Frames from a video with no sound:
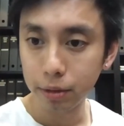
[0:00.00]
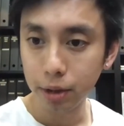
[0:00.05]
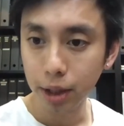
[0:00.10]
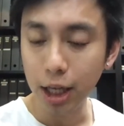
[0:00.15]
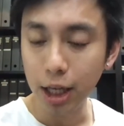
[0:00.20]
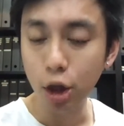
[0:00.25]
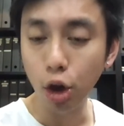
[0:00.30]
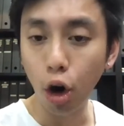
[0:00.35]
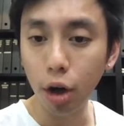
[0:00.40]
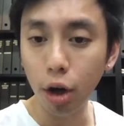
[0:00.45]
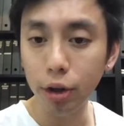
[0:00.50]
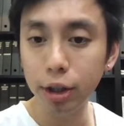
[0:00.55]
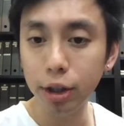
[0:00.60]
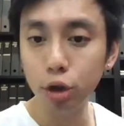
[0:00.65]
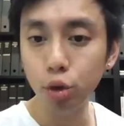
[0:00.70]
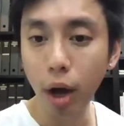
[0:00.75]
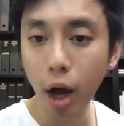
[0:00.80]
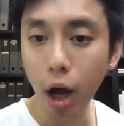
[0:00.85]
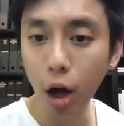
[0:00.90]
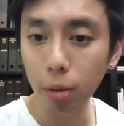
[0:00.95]
in order
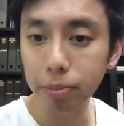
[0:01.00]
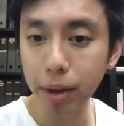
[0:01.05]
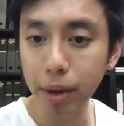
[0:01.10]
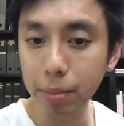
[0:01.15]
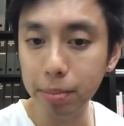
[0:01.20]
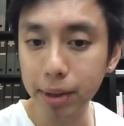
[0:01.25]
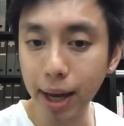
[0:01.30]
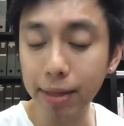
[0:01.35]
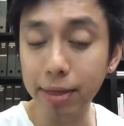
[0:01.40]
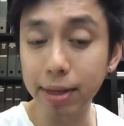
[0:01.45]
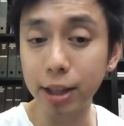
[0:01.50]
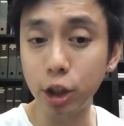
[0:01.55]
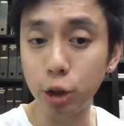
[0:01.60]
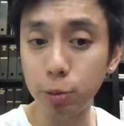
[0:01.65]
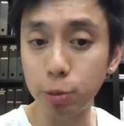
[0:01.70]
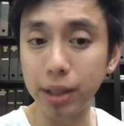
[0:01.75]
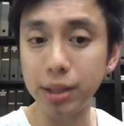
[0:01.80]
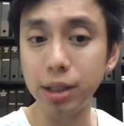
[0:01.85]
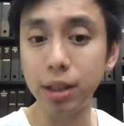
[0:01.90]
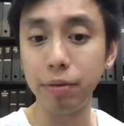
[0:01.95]
to help them get that
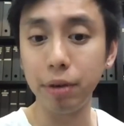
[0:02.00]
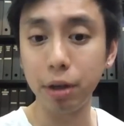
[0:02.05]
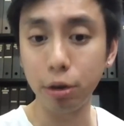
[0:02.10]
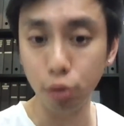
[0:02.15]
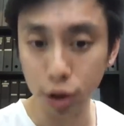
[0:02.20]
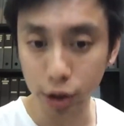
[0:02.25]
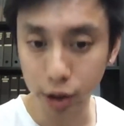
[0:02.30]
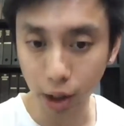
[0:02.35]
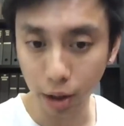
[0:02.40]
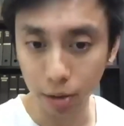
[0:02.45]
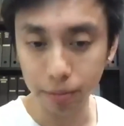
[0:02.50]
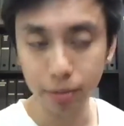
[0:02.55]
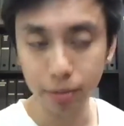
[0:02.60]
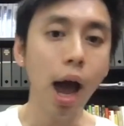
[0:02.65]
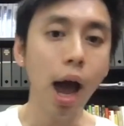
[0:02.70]
specific result?